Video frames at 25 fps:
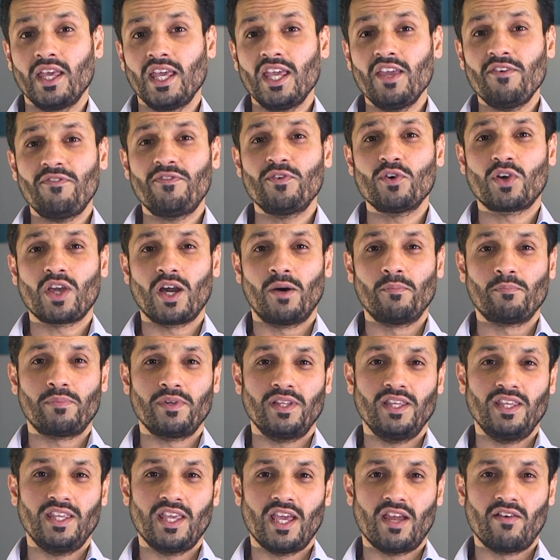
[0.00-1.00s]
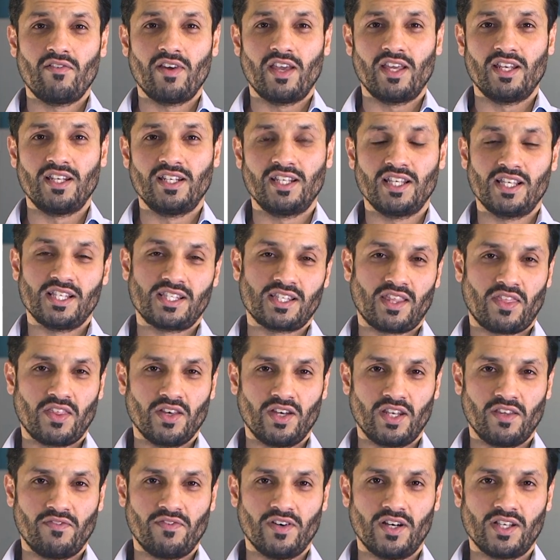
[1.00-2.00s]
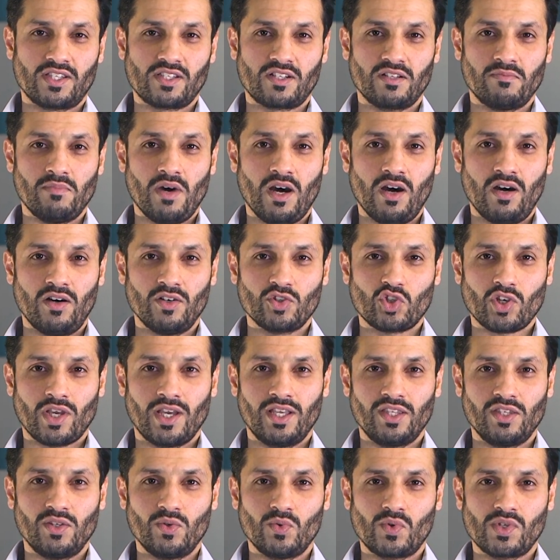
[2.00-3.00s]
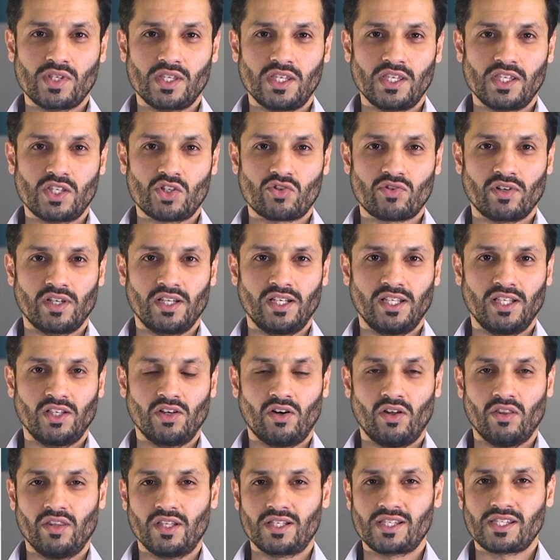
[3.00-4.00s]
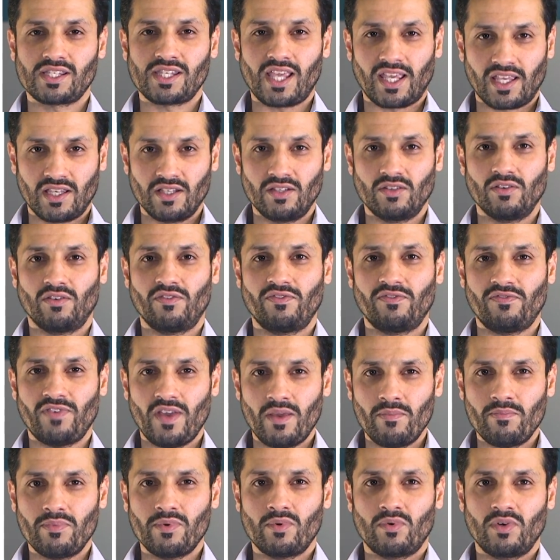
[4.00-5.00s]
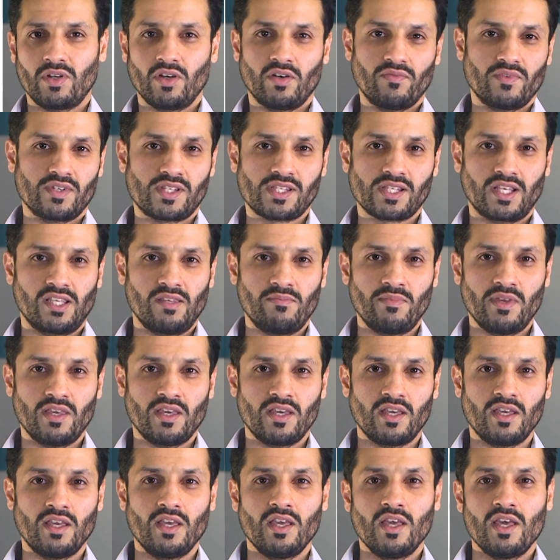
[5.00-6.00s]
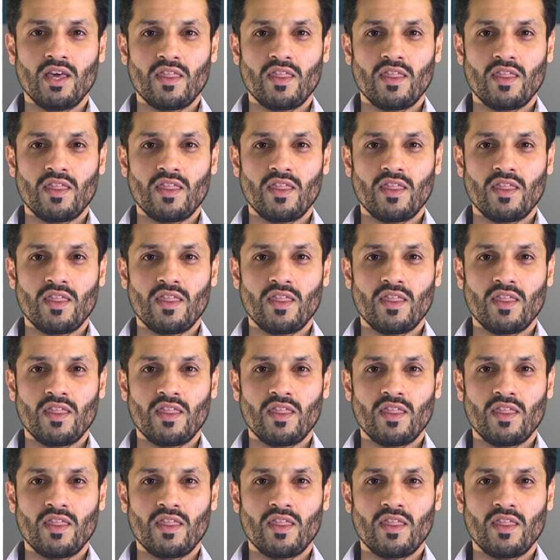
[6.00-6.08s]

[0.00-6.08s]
If your company year end is the 31st of March and you cease trading on the 2nd of February of the same year,